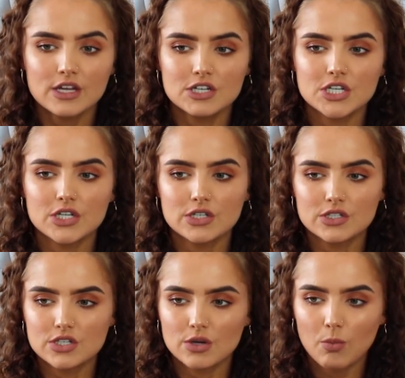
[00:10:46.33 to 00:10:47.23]

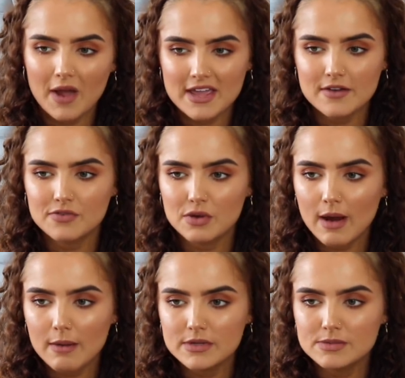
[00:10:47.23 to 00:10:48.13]
to wait a few
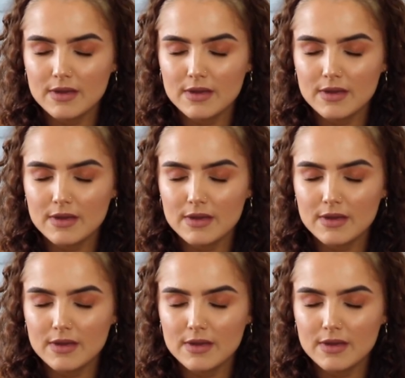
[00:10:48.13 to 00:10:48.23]
hours,